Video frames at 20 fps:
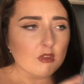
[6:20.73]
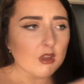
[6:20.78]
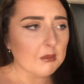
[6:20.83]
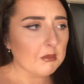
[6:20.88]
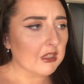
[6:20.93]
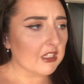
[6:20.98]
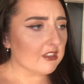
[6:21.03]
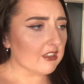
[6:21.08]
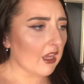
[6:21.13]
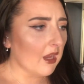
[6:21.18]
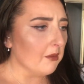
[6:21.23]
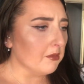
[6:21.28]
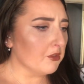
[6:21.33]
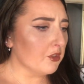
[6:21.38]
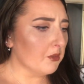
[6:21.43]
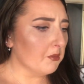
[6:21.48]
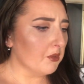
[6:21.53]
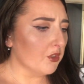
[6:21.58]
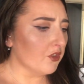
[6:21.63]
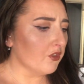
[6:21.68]
And it's
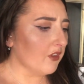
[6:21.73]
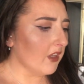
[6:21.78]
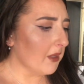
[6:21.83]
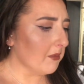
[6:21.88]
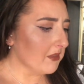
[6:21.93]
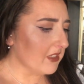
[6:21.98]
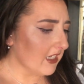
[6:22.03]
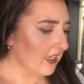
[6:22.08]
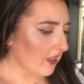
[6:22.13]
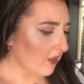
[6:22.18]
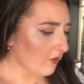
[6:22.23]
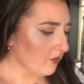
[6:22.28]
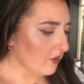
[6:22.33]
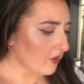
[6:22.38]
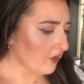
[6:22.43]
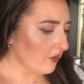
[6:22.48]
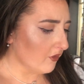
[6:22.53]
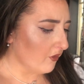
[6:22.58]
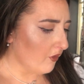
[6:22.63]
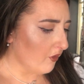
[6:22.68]
absolutely beautiful. Let me take it out
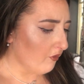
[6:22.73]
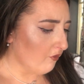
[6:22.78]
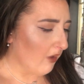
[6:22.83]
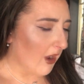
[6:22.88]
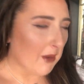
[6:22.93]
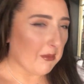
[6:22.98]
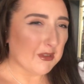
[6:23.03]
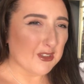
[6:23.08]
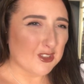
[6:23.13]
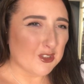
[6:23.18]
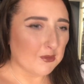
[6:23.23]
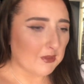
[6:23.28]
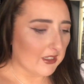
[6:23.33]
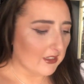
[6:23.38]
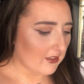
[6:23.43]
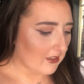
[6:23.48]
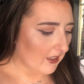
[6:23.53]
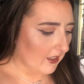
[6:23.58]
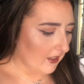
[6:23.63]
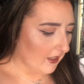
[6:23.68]
to the wrapping so we
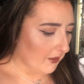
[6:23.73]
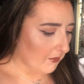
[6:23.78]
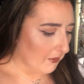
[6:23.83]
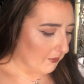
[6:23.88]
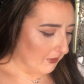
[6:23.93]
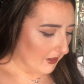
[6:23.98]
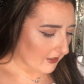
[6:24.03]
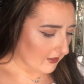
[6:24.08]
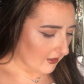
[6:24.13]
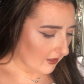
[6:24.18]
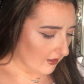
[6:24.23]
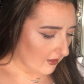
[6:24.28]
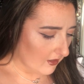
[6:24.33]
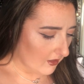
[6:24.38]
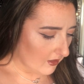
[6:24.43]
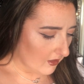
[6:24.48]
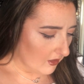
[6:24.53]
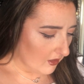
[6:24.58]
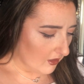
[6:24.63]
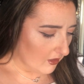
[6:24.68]
can see a little bit better.
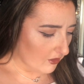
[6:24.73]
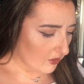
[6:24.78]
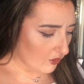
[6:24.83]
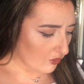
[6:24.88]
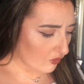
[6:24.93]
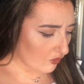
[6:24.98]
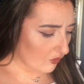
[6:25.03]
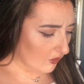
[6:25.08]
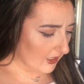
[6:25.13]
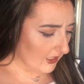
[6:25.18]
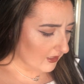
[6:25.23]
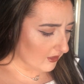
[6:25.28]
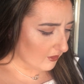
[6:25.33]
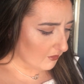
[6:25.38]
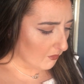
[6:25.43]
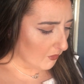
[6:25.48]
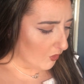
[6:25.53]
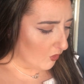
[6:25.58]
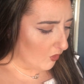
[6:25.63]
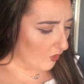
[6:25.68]
It does look like
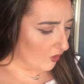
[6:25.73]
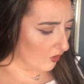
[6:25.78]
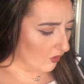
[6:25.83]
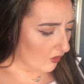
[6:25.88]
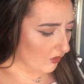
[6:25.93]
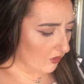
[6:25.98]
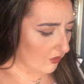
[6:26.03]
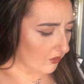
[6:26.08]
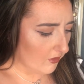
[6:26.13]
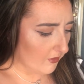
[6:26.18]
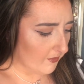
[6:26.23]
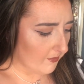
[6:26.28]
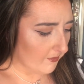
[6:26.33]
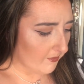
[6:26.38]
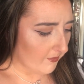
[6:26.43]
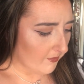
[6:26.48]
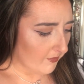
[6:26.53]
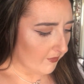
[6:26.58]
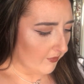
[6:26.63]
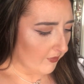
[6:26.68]
there's more.
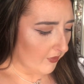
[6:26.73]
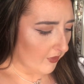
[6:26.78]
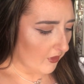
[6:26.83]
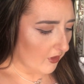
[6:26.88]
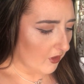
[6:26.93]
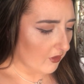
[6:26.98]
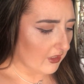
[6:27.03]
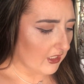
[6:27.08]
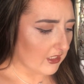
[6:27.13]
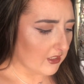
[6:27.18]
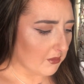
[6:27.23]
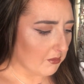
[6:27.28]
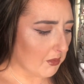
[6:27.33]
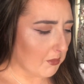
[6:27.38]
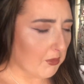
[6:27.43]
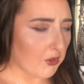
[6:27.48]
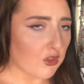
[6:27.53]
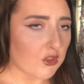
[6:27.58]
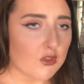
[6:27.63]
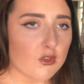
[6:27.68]
Oh, these would
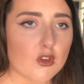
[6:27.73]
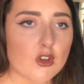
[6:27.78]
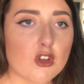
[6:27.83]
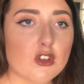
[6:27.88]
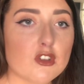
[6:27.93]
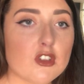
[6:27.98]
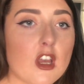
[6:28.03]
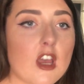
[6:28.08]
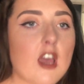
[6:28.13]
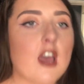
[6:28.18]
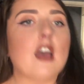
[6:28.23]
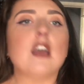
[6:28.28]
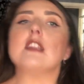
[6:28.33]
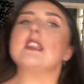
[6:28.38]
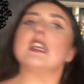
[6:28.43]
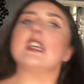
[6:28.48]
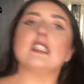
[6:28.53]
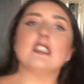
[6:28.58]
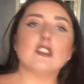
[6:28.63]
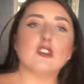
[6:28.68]
be beautiful because
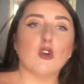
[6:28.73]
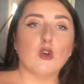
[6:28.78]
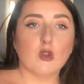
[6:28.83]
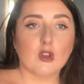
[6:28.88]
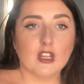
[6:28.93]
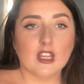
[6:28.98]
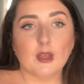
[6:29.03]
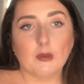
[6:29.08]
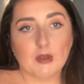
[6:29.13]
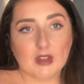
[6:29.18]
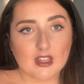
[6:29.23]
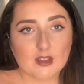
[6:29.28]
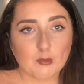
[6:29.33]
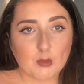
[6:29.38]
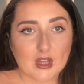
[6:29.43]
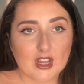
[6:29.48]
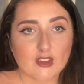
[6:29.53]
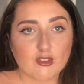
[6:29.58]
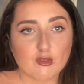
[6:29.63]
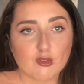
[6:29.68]
this is currently within
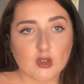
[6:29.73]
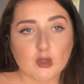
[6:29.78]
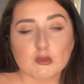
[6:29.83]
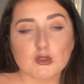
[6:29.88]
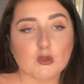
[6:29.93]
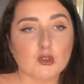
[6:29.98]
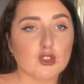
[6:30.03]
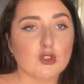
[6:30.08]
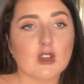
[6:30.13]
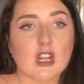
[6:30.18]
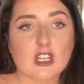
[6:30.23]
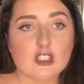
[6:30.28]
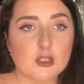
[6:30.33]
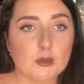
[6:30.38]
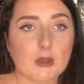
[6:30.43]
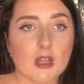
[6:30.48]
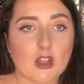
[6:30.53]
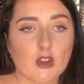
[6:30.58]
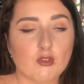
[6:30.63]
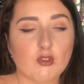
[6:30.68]
my living room, so I don't
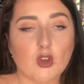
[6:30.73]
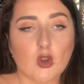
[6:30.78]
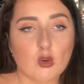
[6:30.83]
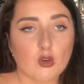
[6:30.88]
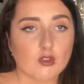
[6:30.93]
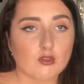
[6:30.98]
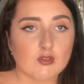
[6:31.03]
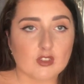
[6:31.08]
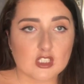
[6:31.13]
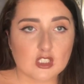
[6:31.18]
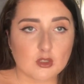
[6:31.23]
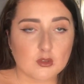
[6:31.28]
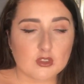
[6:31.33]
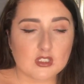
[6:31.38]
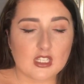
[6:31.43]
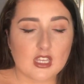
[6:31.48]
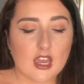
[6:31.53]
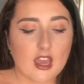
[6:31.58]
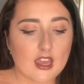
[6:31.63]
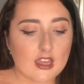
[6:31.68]
actually plan on recording
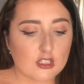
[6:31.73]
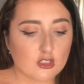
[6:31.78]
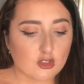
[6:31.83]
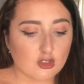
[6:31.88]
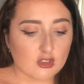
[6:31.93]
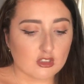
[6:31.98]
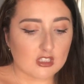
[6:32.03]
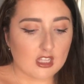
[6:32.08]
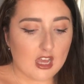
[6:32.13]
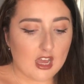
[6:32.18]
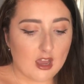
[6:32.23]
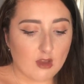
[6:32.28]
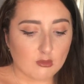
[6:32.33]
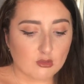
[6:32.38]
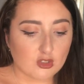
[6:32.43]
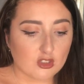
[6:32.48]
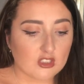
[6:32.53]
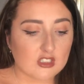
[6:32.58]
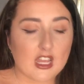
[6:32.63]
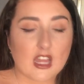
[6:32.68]
videos yet. It's just that I
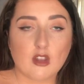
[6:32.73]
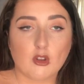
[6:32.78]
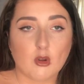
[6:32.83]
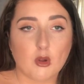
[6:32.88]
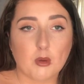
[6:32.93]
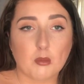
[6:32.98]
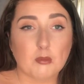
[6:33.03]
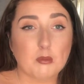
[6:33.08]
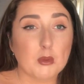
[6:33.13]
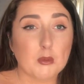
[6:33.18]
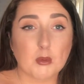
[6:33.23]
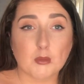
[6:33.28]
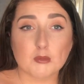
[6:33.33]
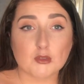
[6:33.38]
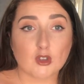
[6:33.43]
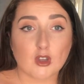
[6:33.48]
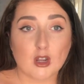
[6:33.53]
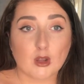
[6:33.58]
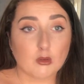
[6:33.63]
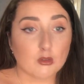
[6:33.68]
was just setting up, my
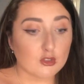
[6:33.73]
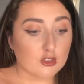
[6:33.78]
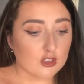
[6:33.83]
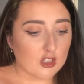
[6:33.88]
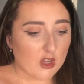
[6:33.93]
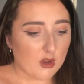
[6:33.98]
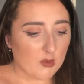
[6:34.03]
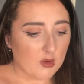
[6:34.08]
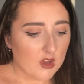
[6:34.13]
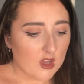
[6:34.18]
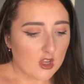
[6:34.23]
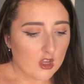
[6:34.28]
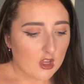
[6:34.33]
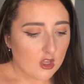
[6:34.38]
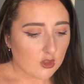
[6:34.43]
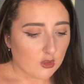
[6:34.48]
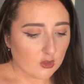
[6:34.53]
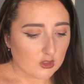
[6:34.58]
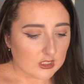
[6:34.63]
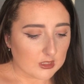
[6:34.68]
mum's gone out, so
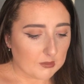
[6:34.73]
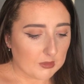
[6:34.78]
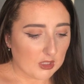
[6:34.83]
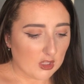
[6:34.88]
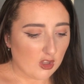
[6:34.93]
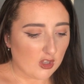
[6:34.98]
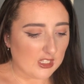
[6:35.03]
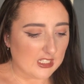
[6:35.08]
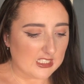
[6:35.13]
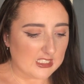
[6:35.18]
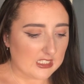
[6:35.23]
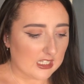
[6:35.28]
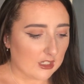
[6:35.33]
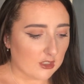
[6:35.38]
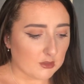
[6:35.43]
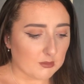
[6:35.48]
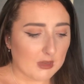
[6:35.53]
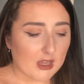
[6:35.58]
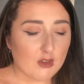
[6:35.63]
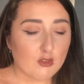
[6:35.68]
thought it'd be a lot easier
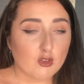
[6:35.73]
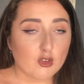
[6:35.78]
because my